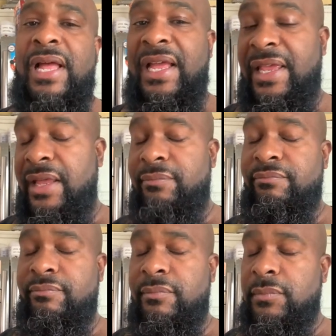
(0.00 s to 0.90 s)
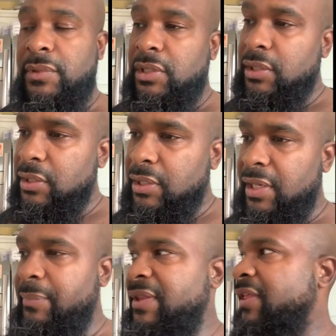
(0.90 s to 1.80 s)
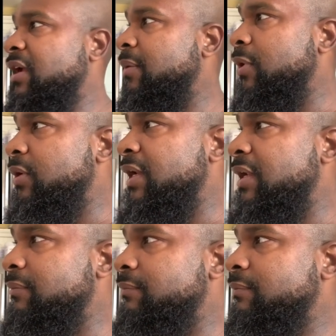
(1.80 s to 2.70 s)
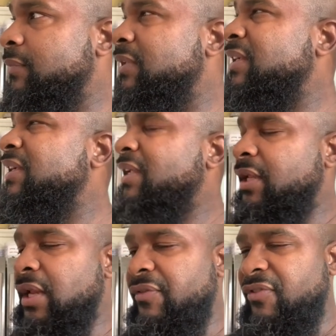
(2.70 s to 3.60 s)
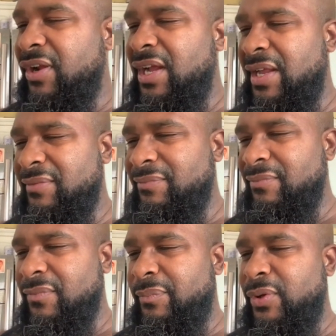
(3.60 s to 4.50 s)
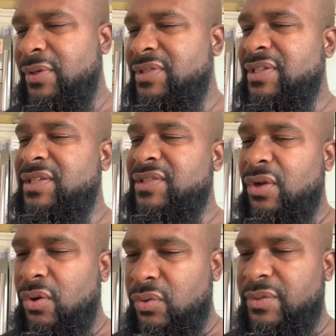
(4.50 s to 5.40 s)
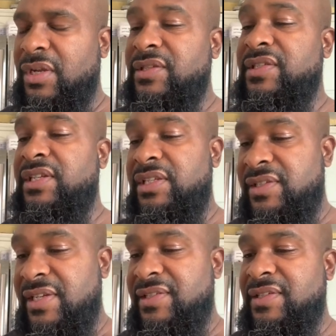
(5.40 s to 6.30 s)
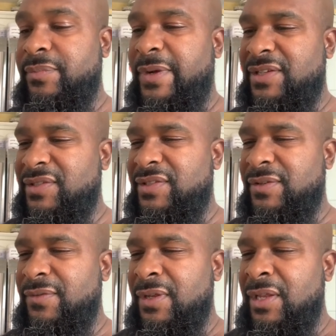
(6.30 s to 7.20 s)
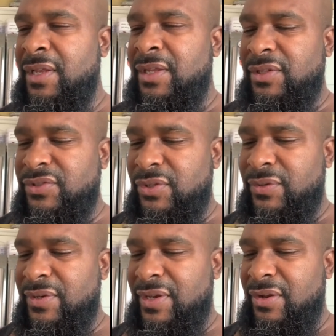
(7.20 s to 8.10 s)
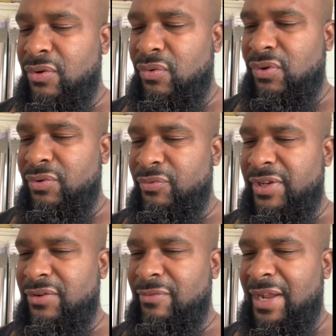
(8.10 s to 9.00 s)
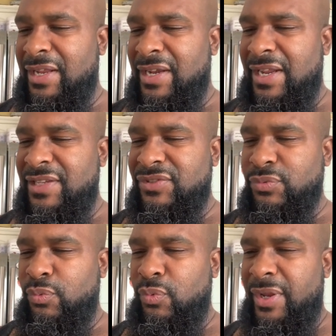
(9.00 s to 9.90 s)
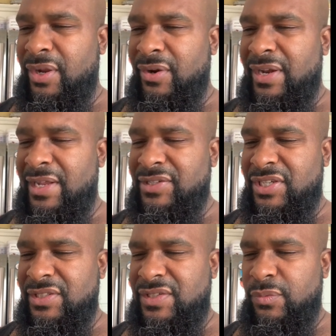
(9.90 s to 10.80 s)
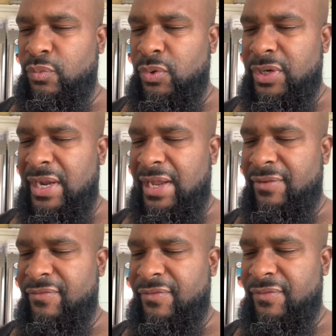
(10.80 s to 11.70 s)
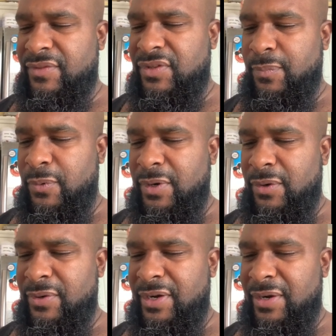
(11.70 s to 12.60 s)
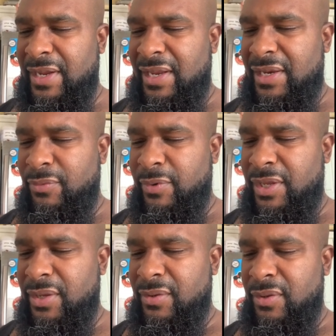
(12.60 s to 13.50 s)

again, let me think about that. I forgot. Pulisic is out because he tested positive. So the only real recognized winger that Chelsea would have to put out there anyway